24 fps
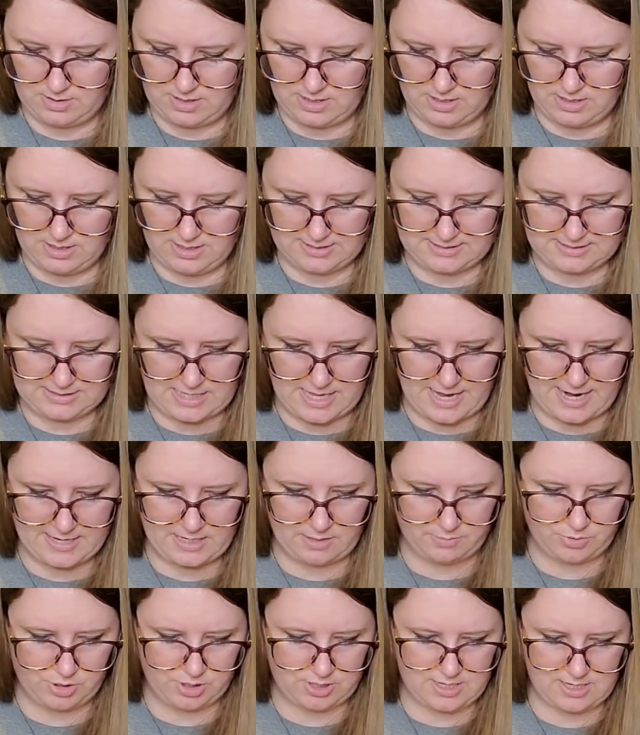In this
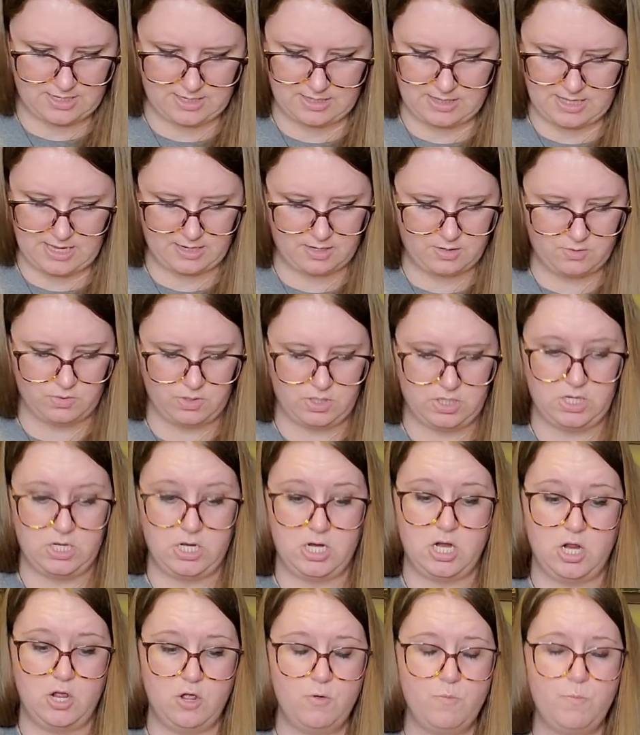light, I'm looking at that
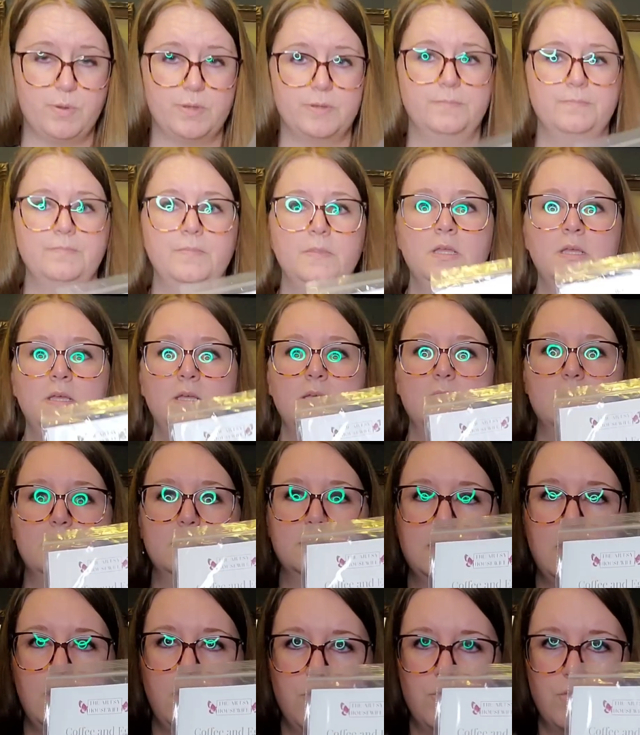going, nope.
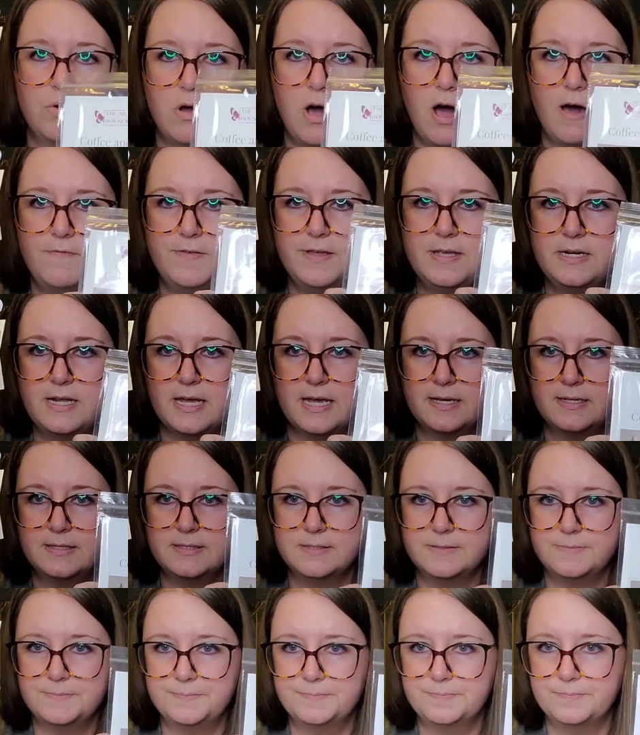So coffee and
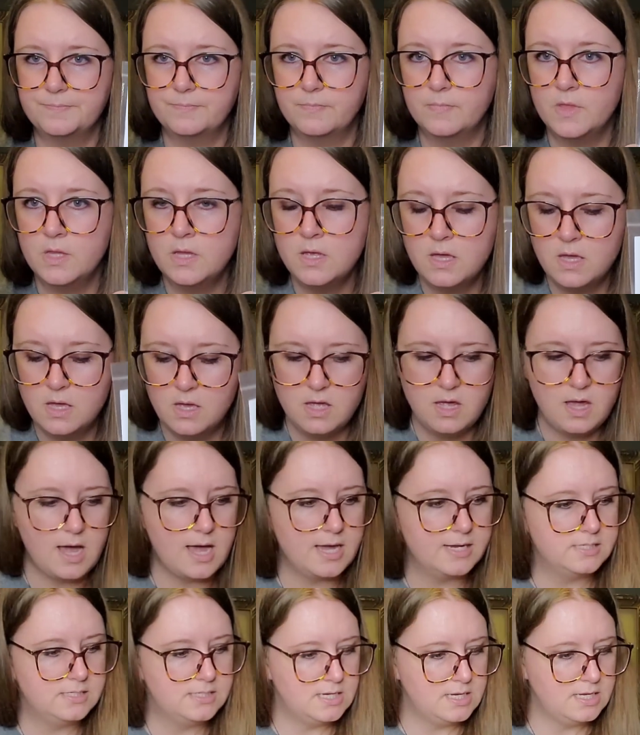eggs.
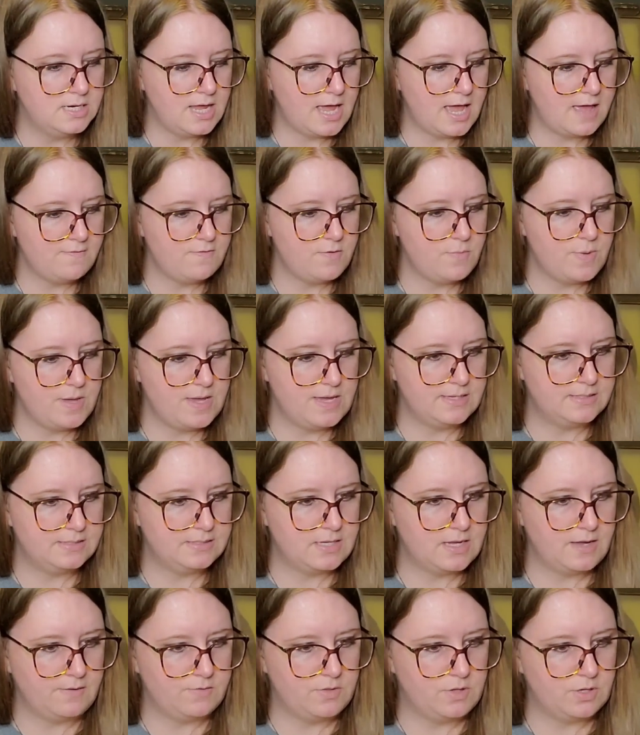I did have a
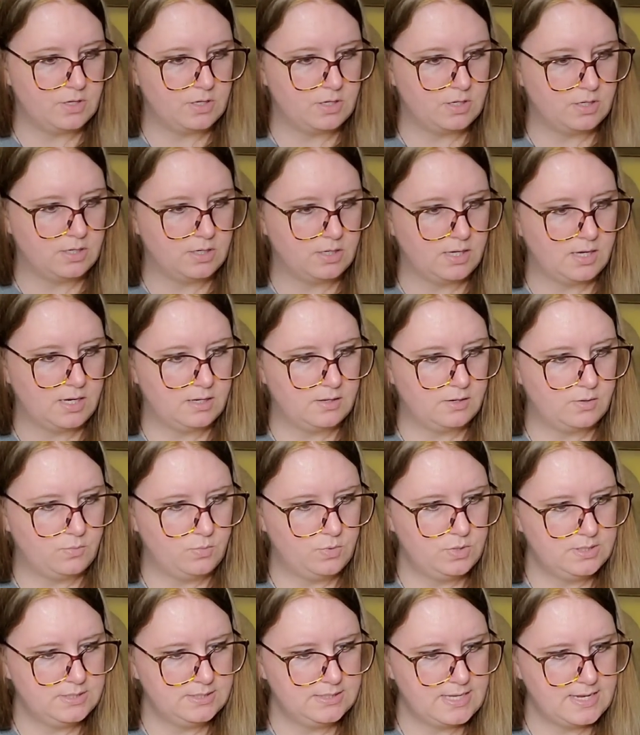piece of the, I
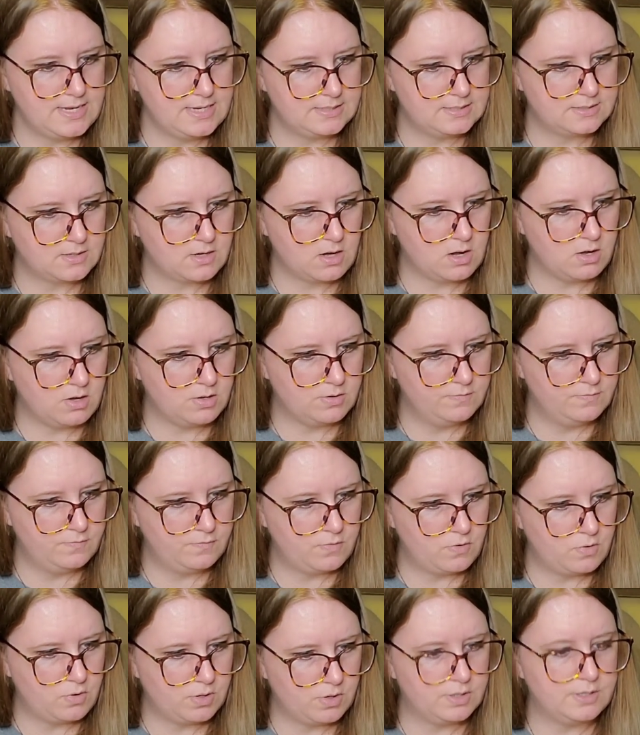wanna say it's called
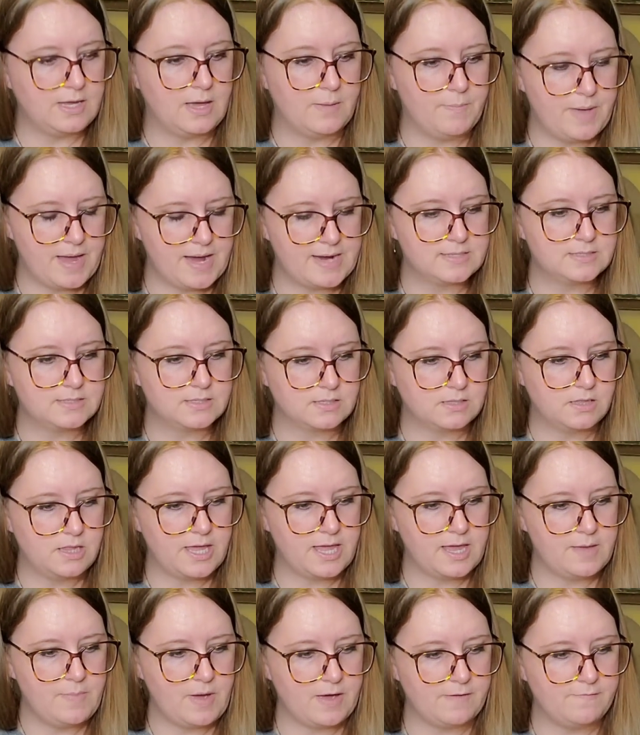for, yeah, Baked
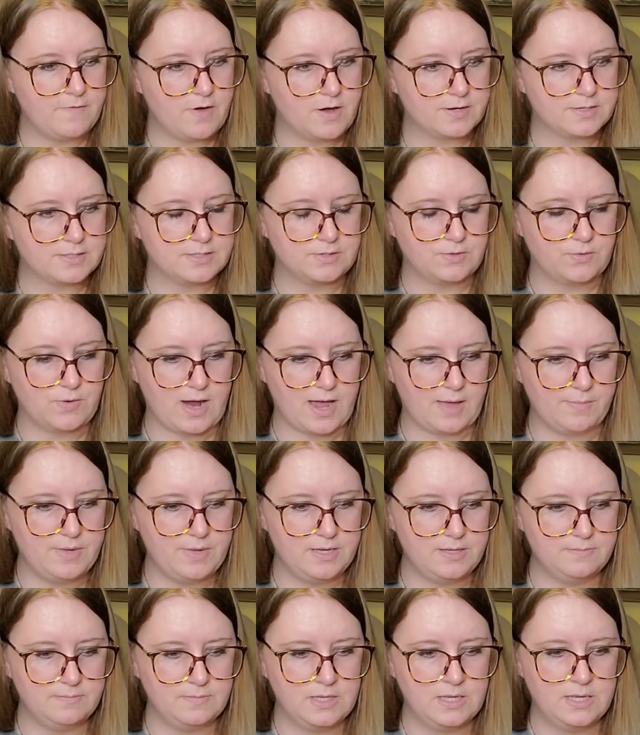Clay by Fox and
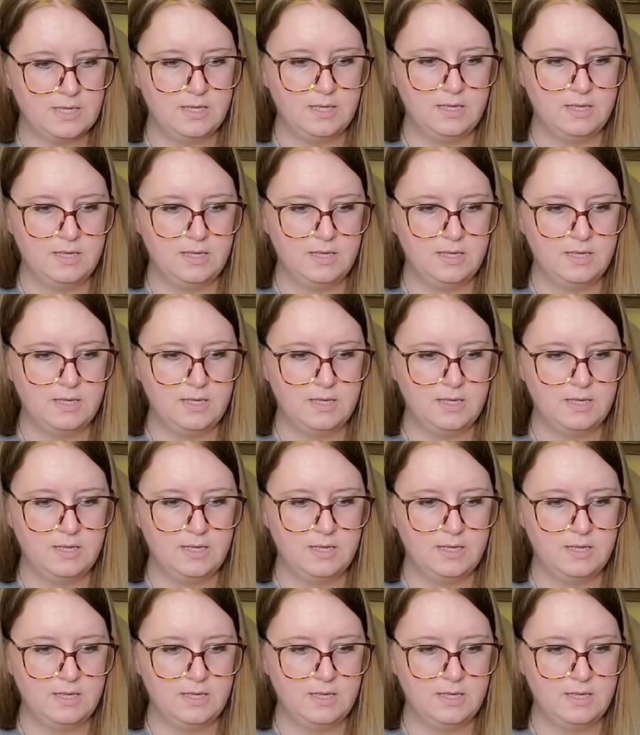Rabbit.